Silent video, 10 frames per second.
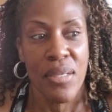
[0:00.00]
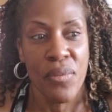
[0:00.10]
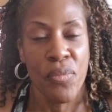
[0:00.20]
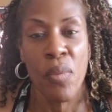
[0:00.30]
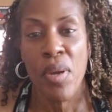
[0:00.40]

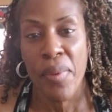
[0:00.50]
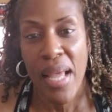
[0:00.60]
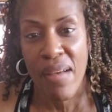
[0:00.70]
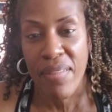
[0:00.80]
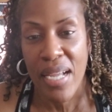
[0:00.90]
when we would
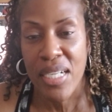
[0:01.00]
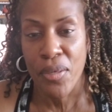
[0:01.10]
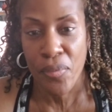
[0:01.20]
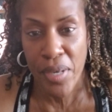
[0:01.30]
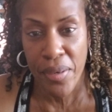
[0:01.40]
have like
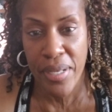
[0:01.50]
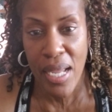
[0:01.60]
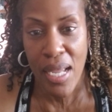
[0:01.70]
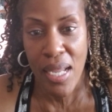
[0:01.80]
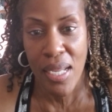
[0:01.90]
career
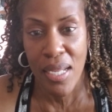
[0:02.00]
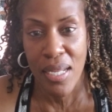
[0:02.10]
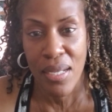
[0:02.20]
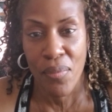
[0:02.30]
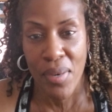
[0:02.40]

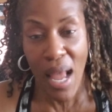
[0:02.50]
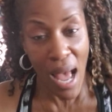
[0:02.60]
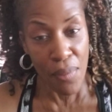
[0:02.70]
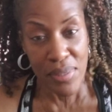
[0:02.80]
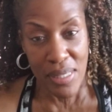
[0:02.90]
day when
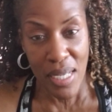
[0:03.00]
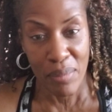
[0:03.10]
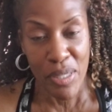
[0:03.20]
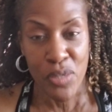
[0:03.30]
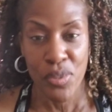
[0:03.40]
I was in
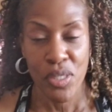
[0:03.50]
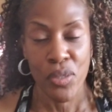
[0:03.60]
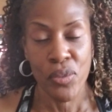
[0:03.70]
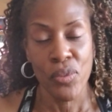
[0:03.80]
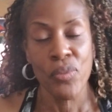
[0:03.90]
elementary
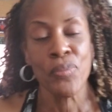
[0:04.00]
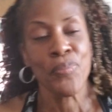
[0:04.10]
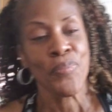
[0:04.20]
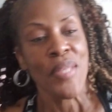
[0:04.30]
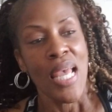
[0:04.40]
school.
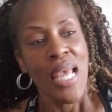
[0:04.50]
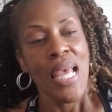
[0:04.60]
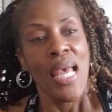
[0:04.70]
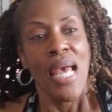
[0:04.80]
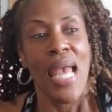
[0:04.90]

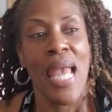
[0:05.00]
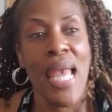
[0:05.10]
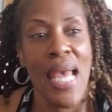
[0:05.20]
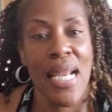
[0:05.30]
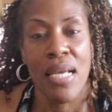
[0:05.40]

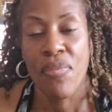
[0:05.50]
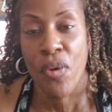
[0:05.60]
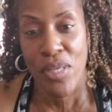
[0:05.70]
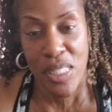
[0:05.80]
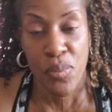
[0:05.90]
And of
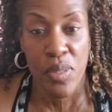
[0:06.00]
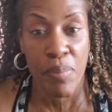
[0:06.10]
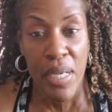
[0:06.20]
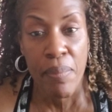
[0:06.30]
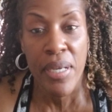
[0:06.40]
course, this was
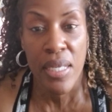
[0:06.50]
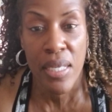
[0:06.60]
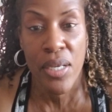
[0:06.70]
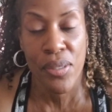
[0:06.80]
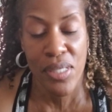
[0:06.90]
many, many
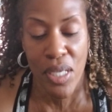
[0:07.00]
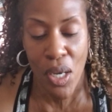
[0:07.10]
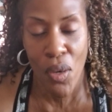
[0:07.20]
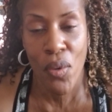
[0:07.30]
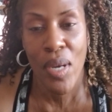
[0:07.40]
years
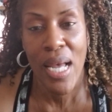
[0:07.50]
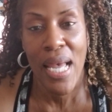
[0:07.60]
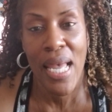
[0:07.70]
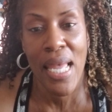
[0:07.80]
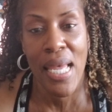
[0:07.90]
ago.
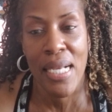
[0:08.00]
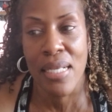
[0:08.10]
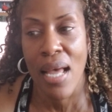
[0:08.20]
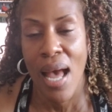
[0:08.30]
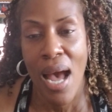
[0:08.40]
And
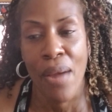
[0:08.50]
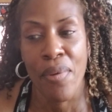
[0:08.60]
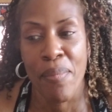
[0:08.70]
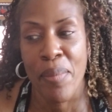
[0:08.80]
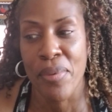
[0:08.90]
I
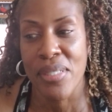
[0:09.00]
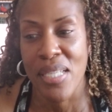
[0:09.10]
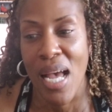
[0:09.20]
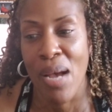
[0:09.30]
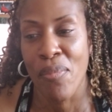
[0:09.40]
remember a
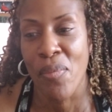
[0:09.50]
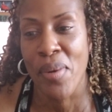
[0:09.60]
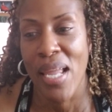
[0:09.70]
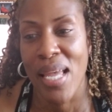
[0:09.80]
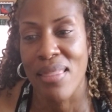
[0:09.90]
time when
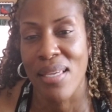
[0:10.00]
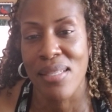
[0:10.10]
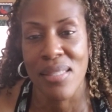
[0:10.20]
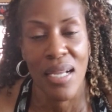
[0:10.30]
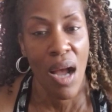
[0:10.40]
we had
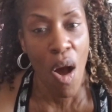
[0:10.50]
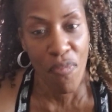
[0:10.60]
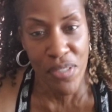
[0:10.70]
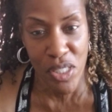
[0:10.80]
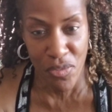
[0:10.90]
things like
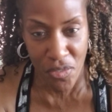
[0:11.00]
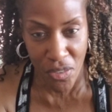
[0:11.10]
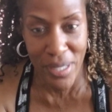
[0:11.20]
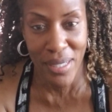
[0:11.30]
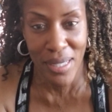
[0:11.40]
Officer
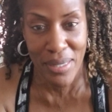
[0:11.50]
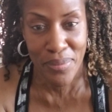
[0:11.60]
Friendly.